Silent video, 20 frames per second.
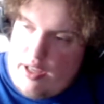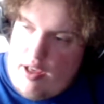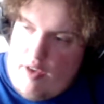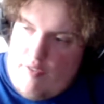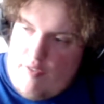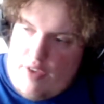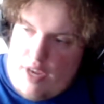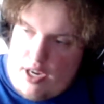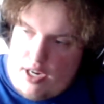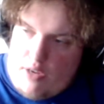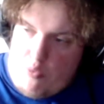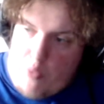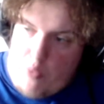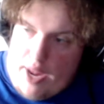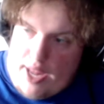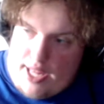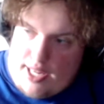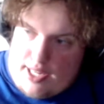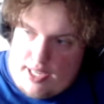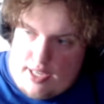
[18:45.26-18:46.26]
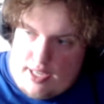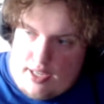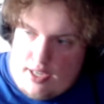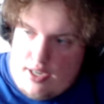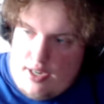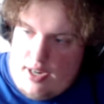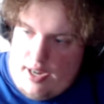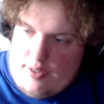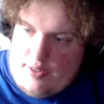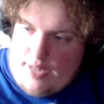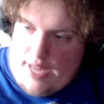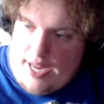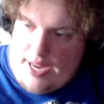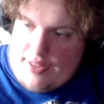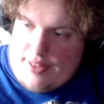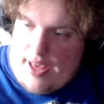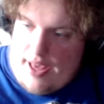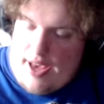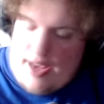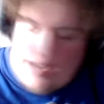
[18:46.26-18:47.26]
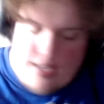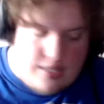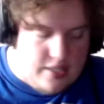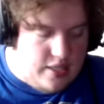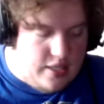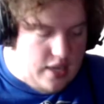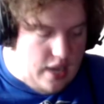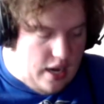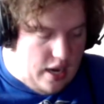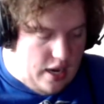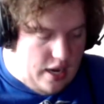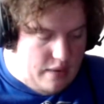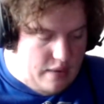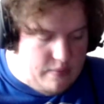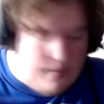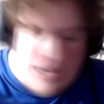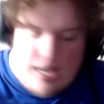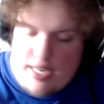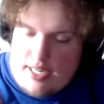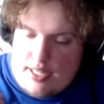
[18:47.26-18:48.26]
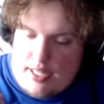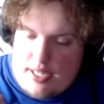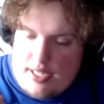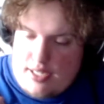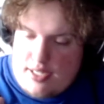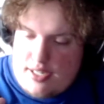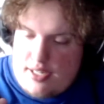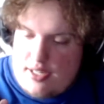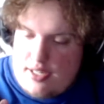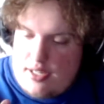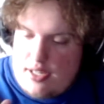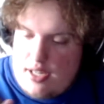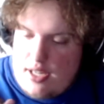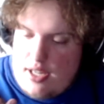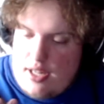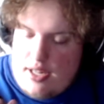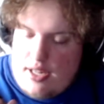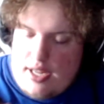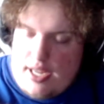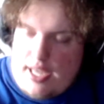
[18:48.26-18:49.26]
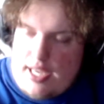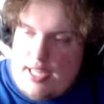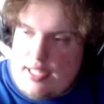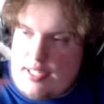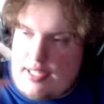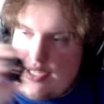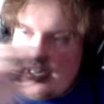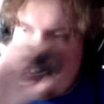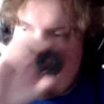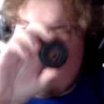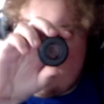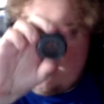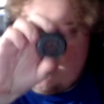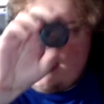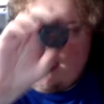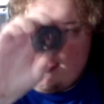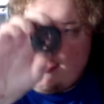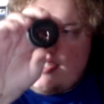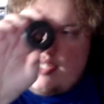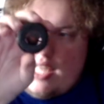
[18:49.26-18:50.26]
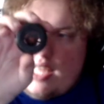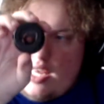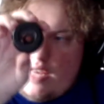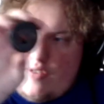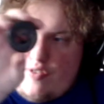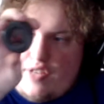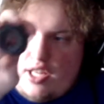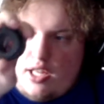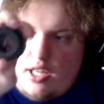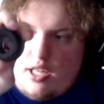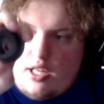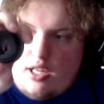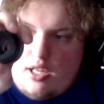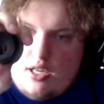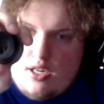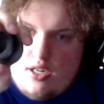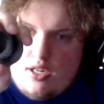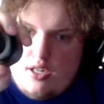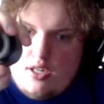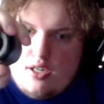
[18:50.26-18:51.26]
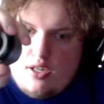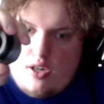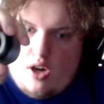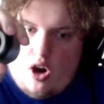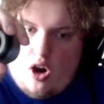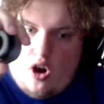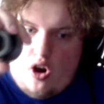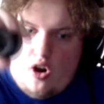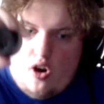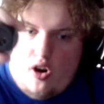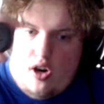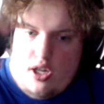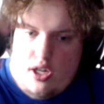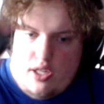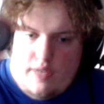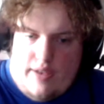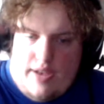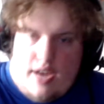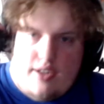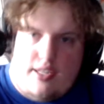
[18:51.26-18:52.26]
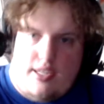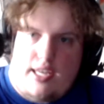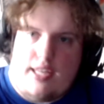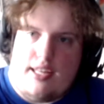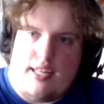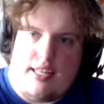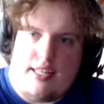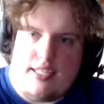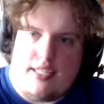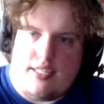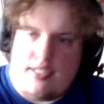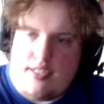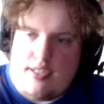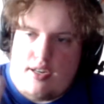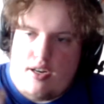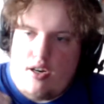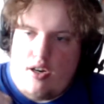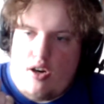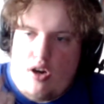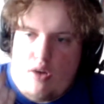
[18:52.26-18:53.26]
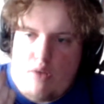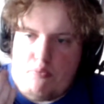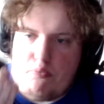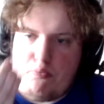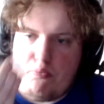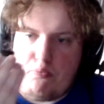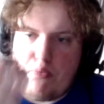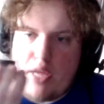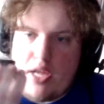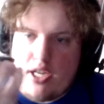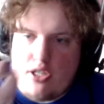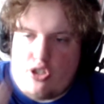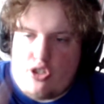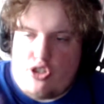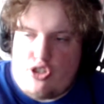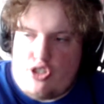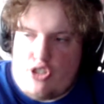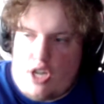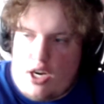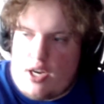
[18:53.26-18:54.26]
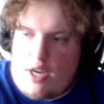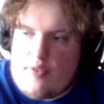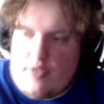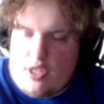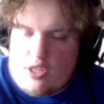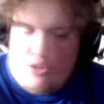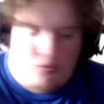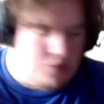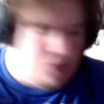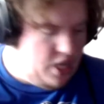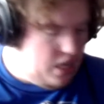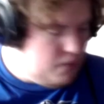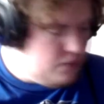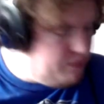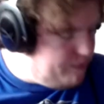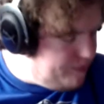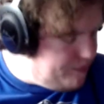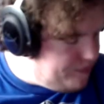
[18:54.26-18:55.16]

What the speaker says: Very weighty. I like that. And it doesn't it's got safety all around here. Like this is a big chunk of aluminum,